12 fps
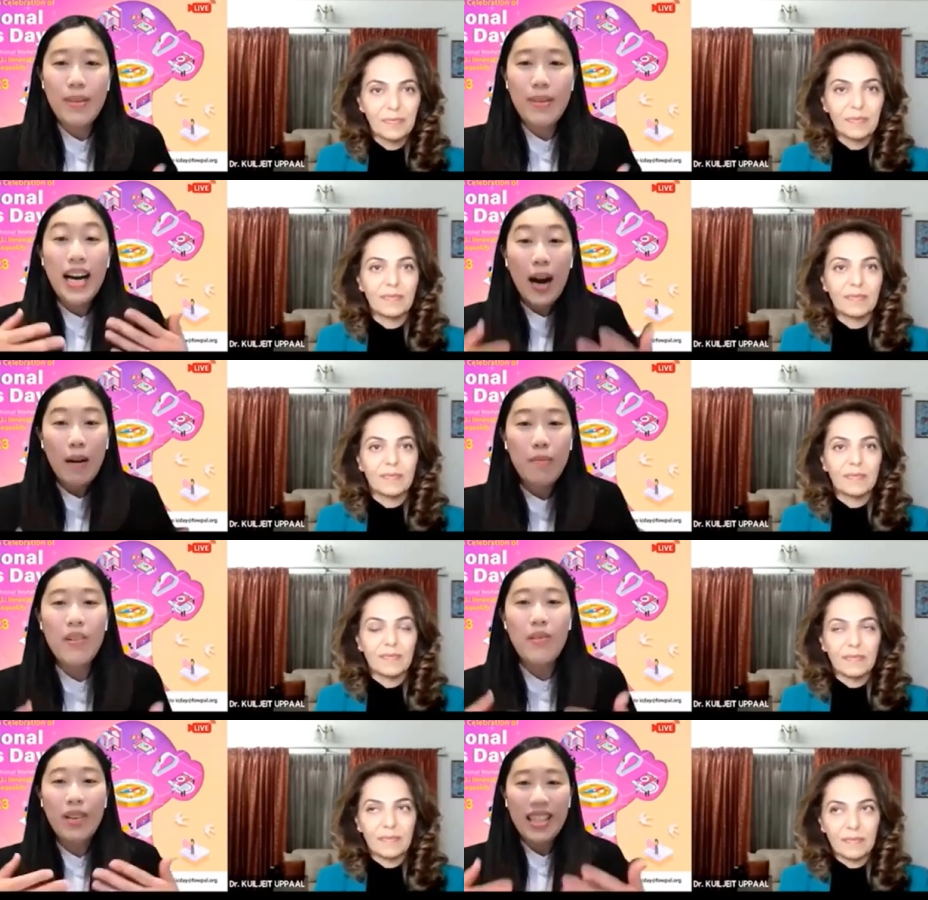
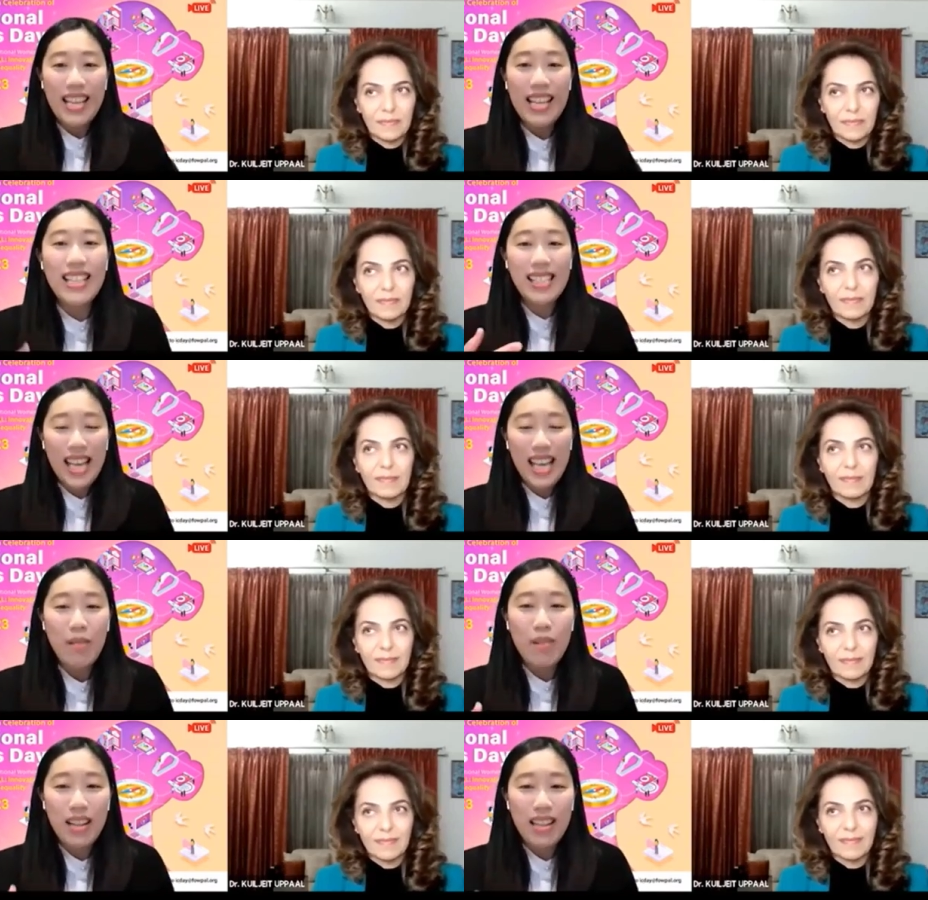Speaker 1: become within the
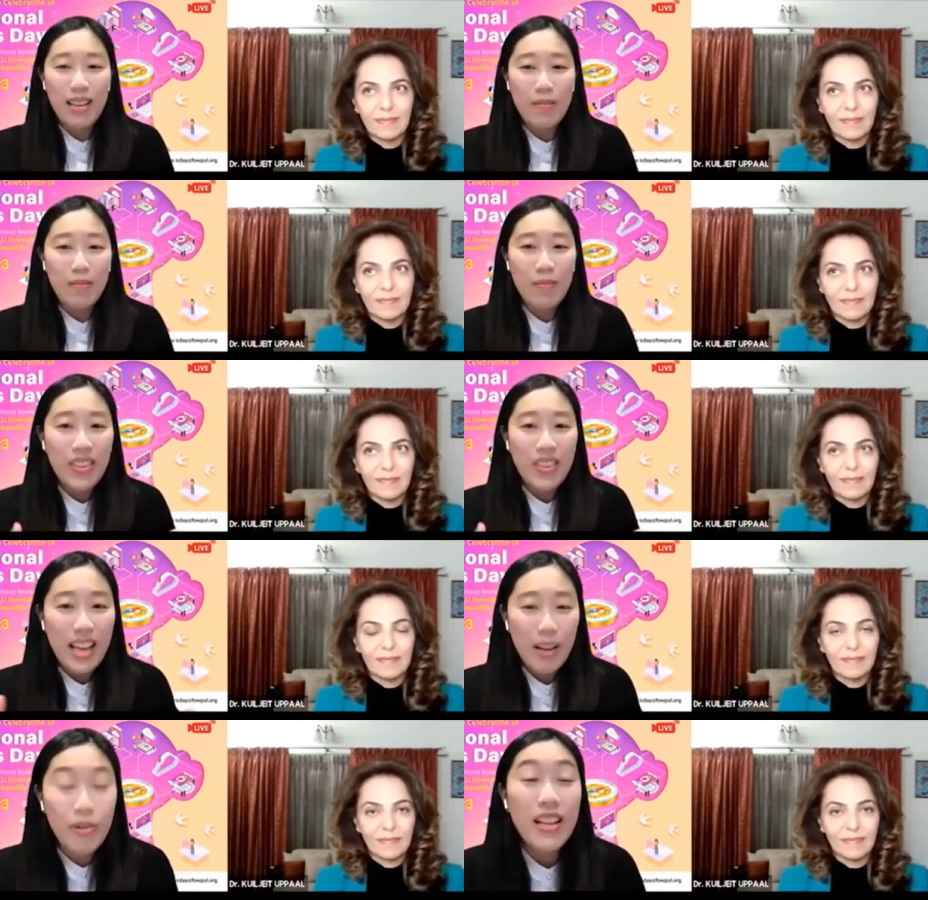same rhythm
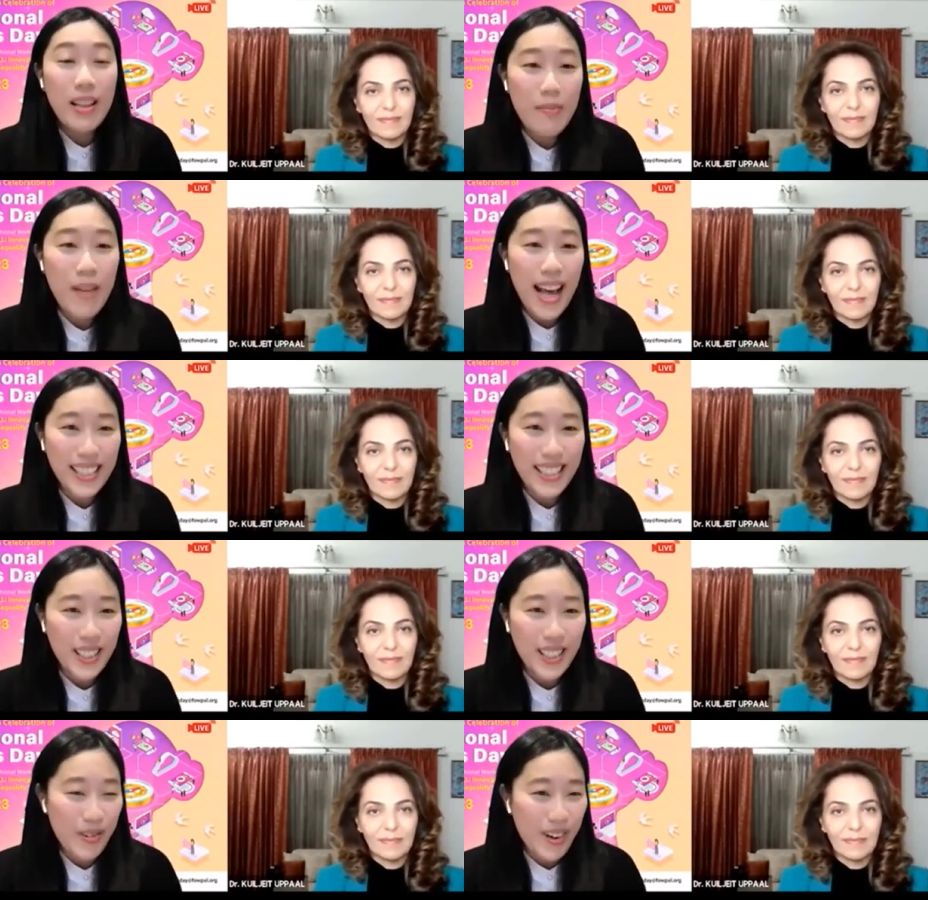rhythm
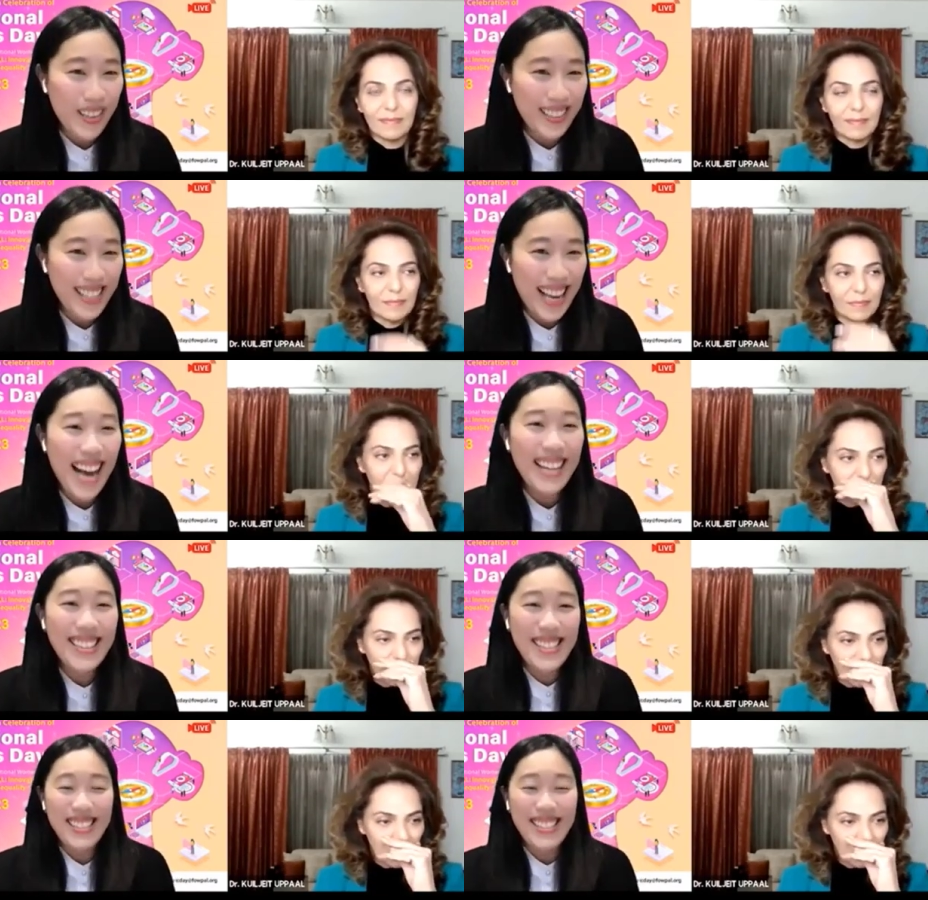as the world?
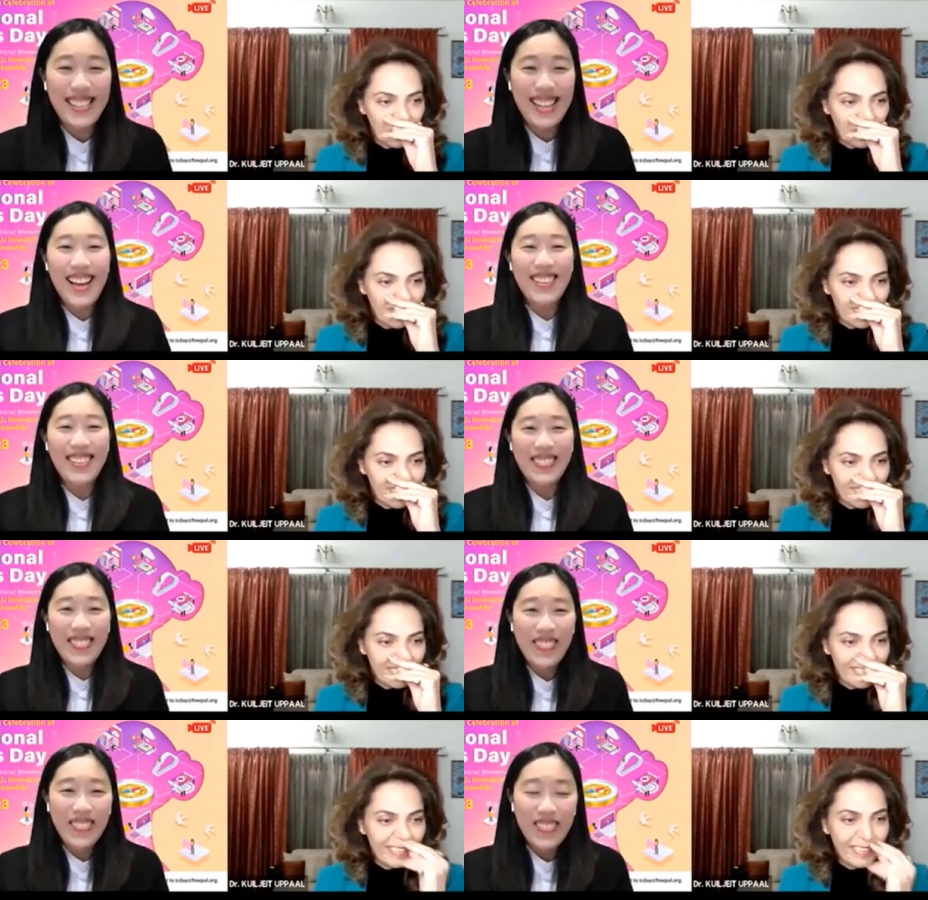How do you do that?
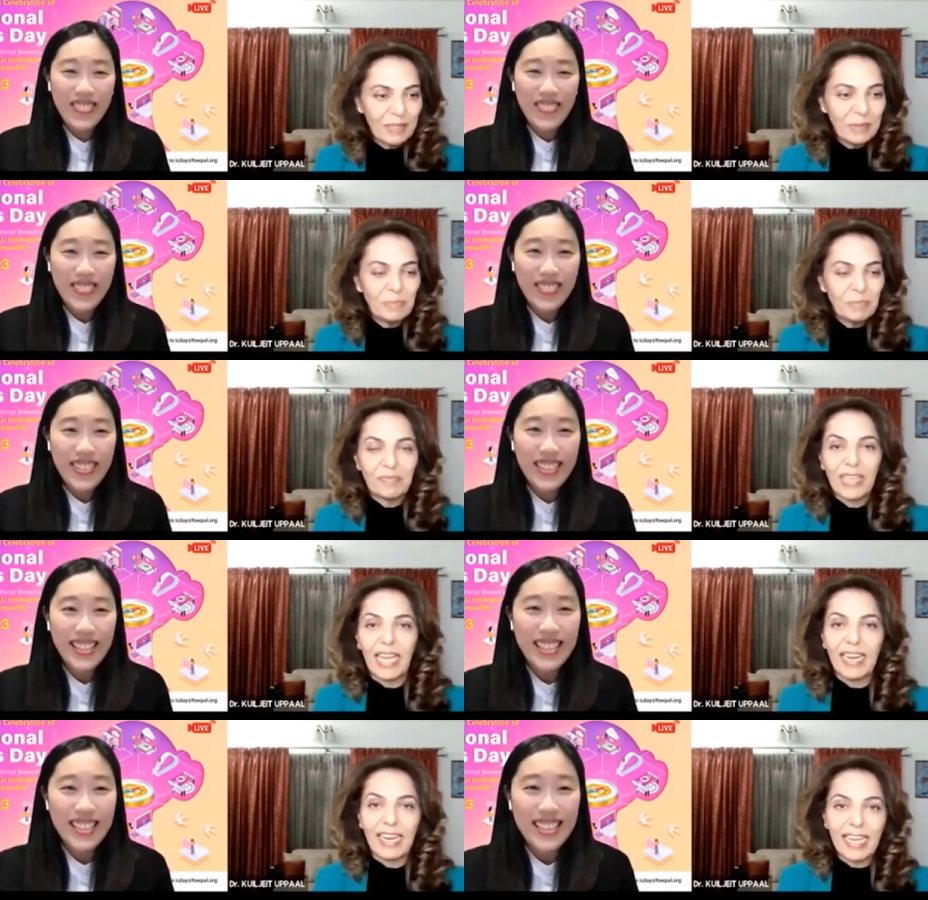
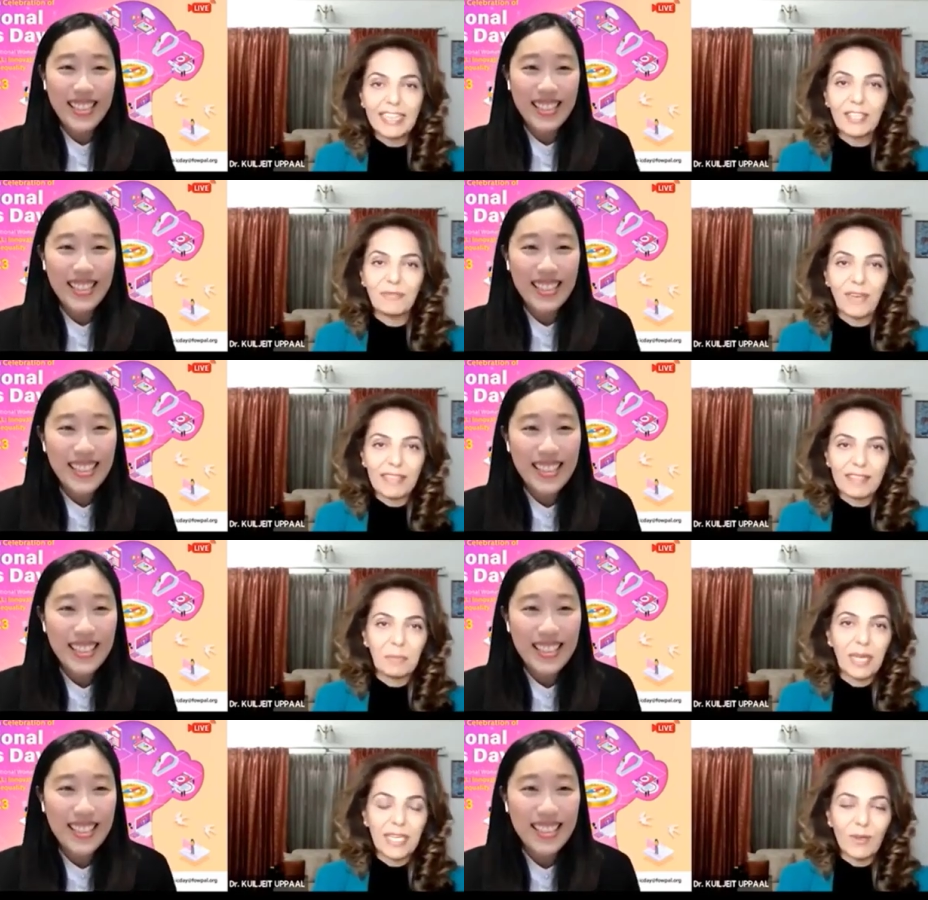
Speaker 2: I like the
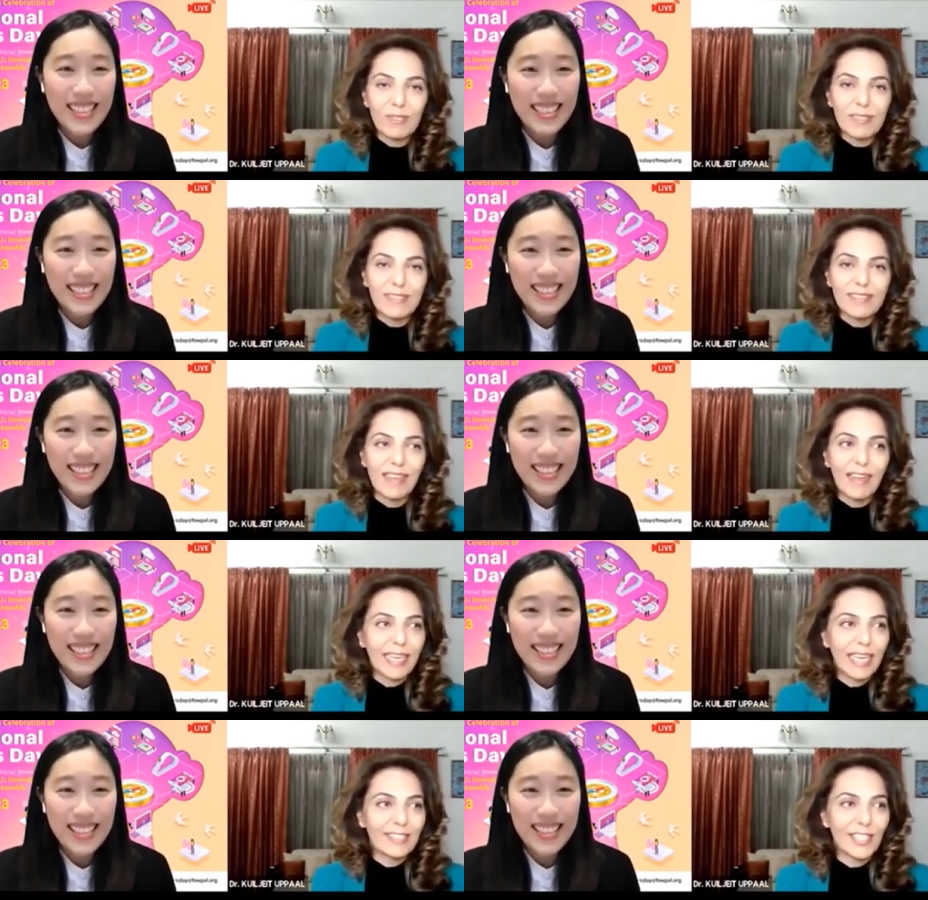fact that my
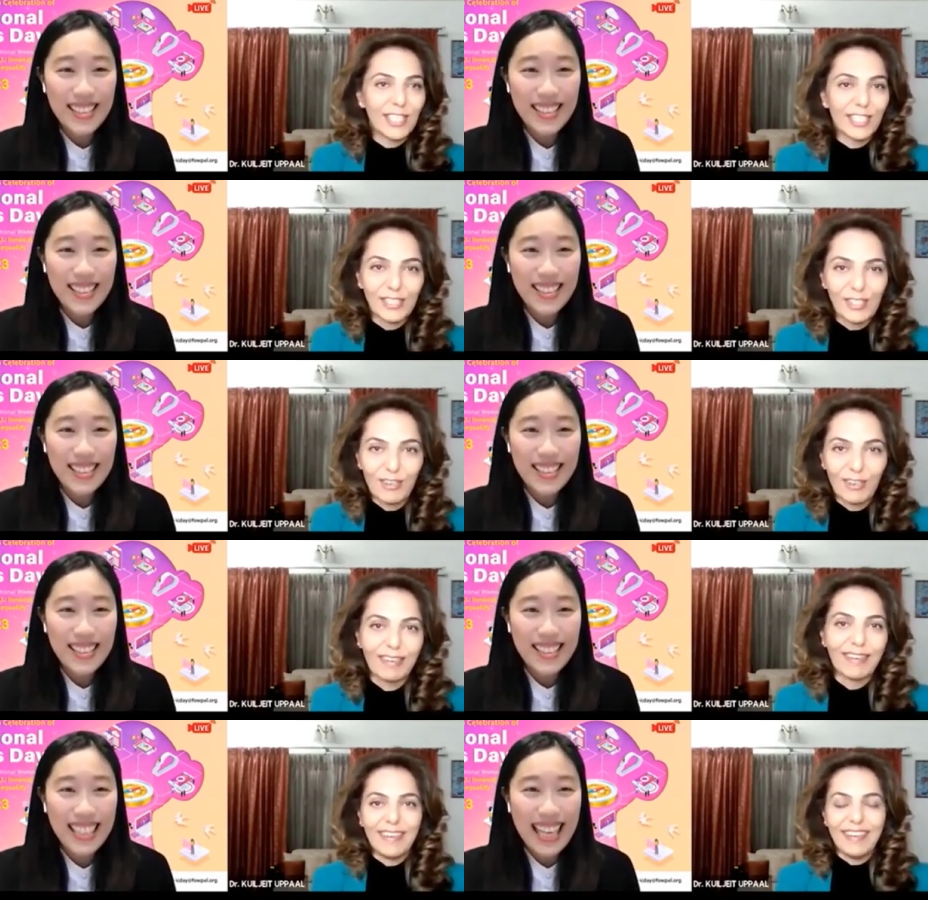quotes are catching
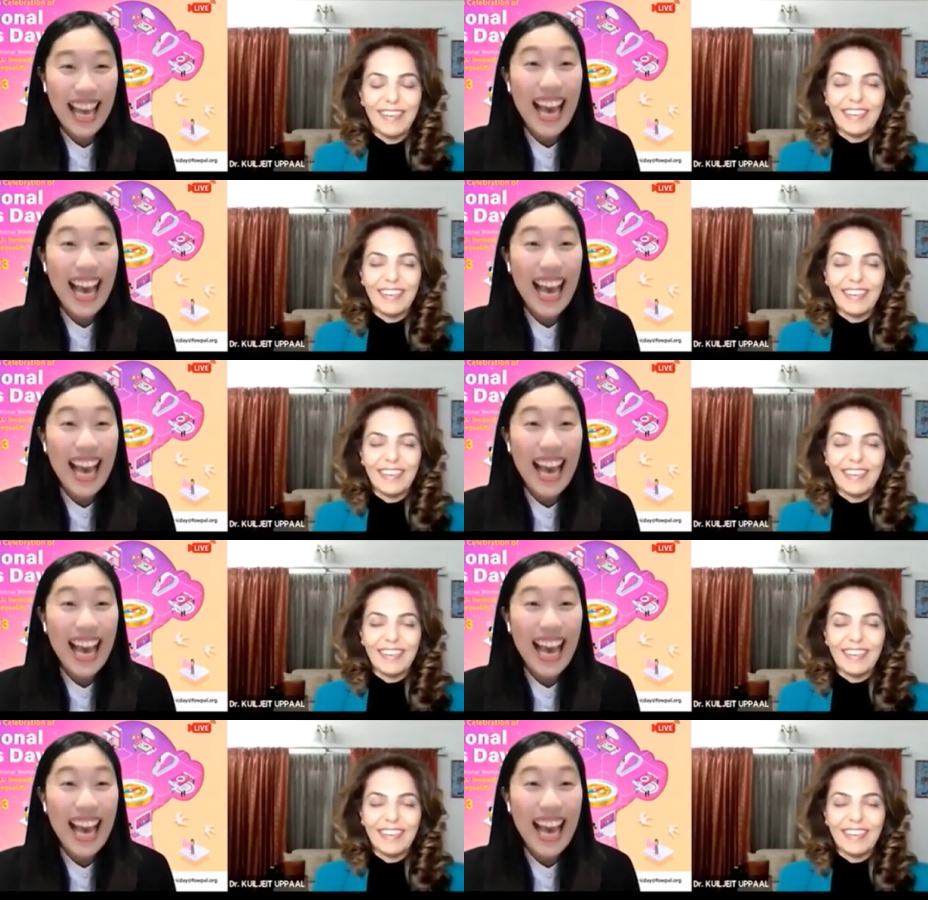attention.